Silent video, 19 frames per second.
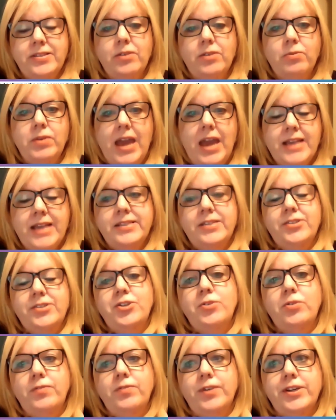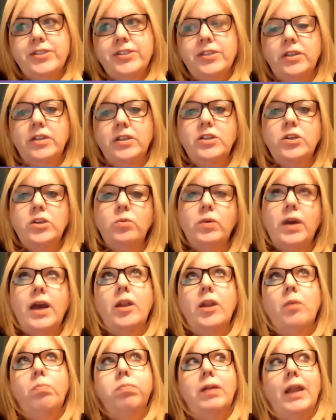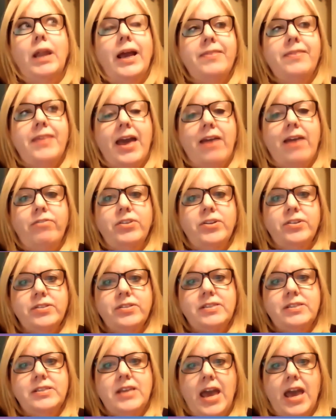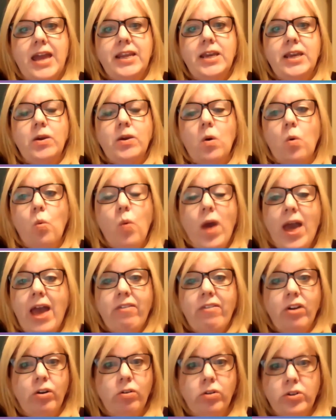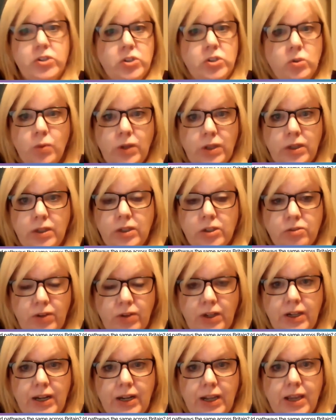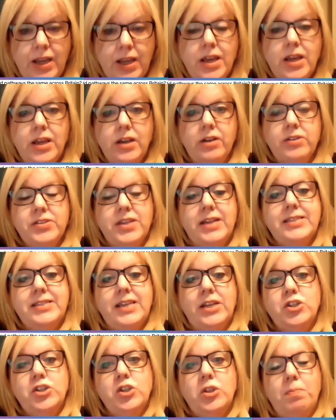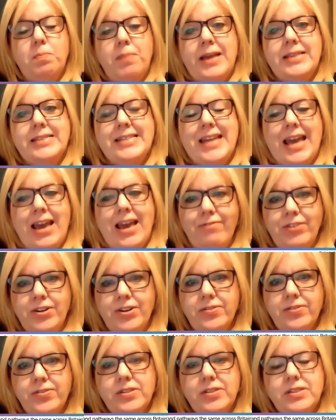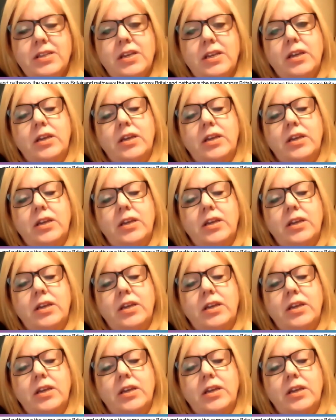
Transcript: So yes, it's universal and you can apply that evidence to anywhere across the world, really, because that tells you the best evidence.